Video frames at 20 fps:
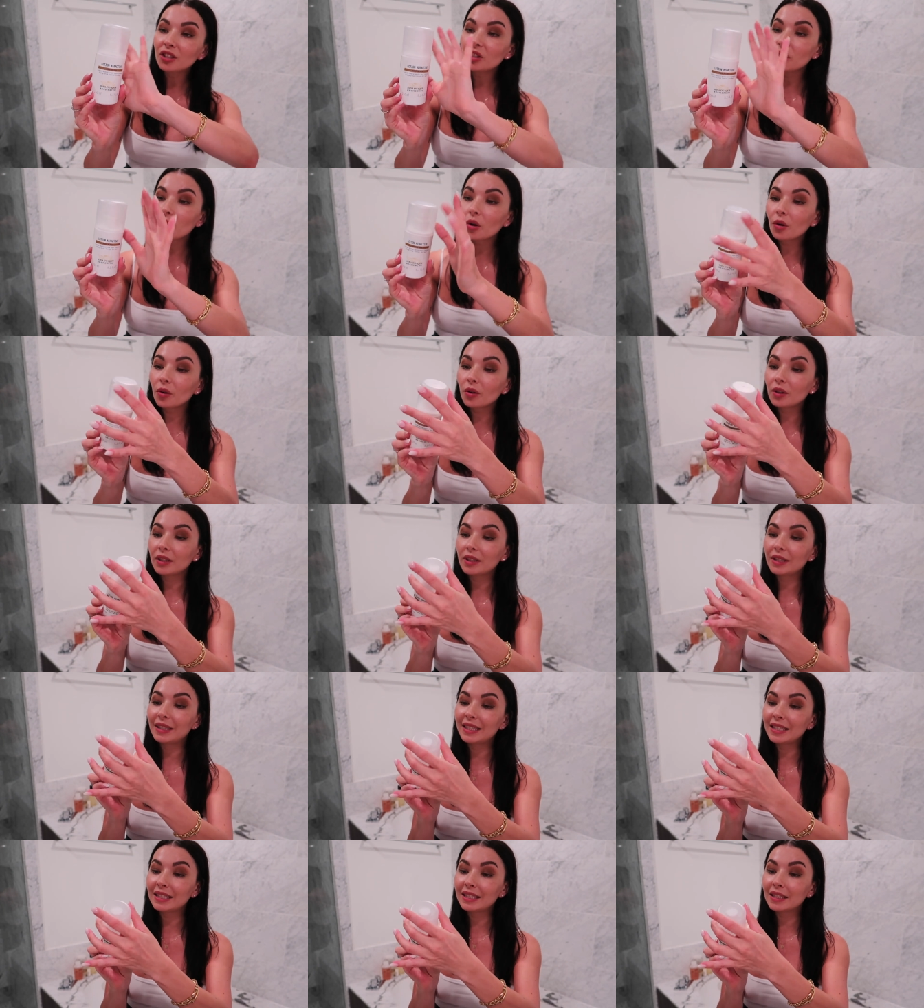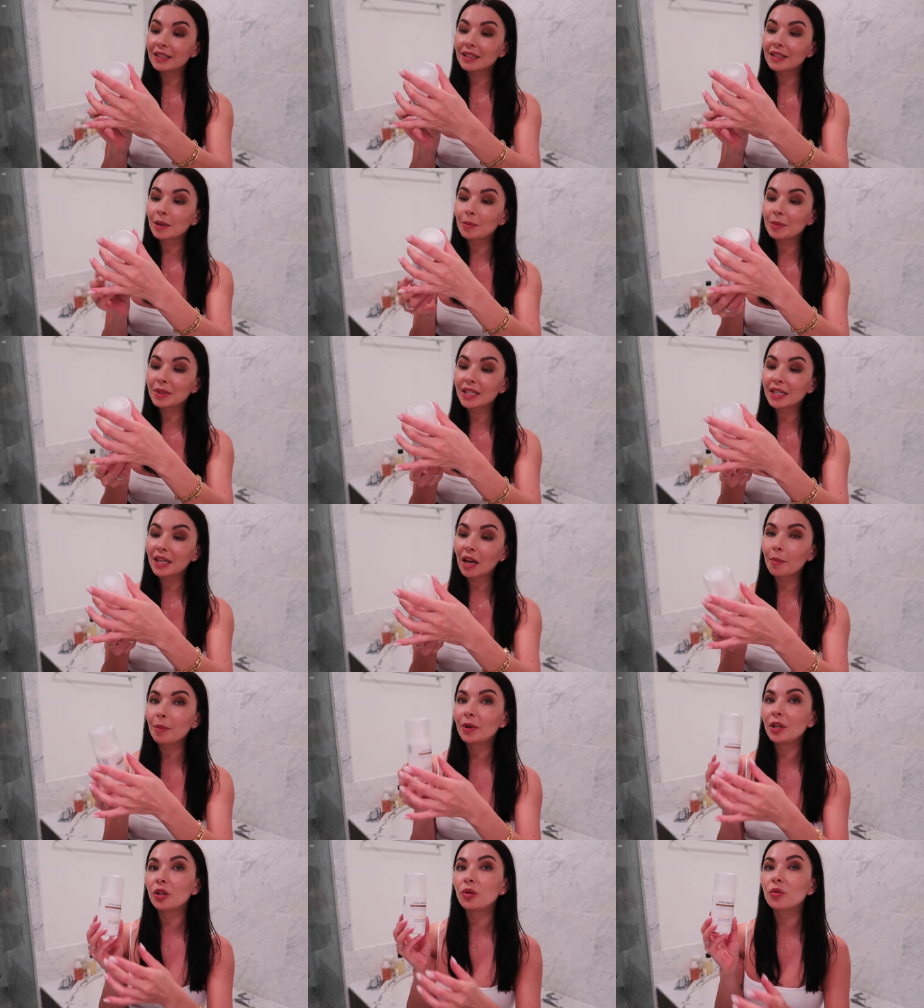So this is something
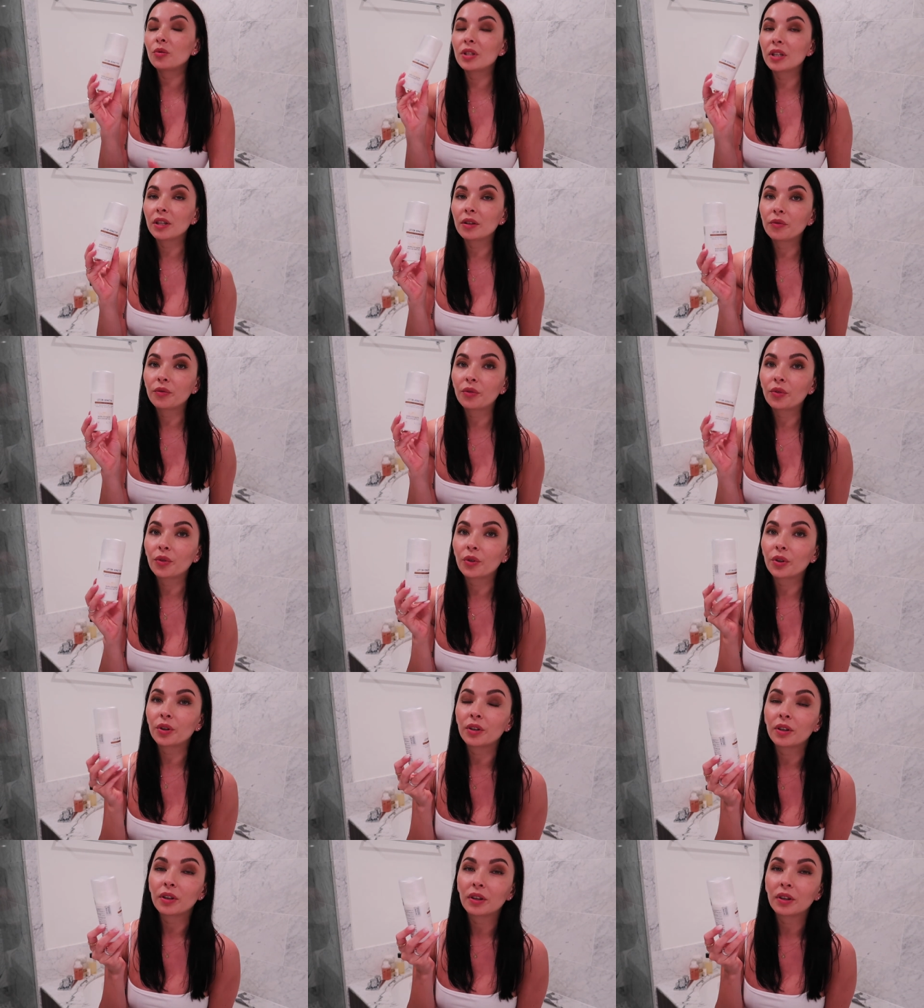I've been using for